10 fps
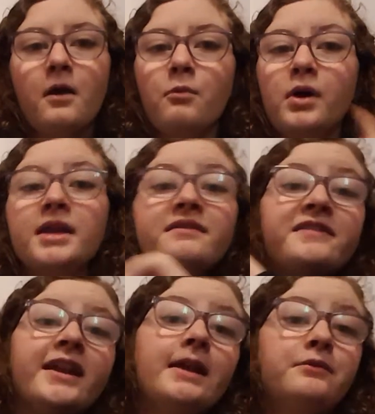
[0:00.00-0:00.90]
what if
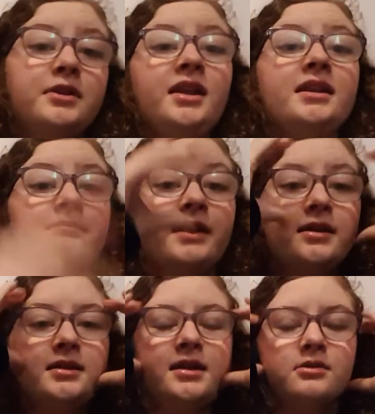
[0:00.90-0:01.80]
they never did get
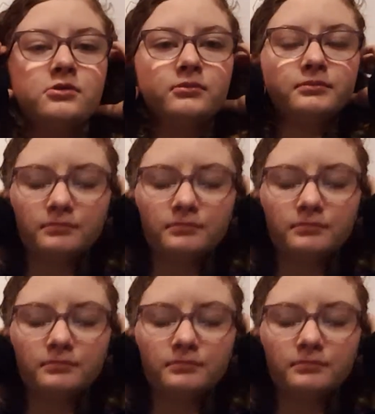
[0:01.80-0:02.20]
back together?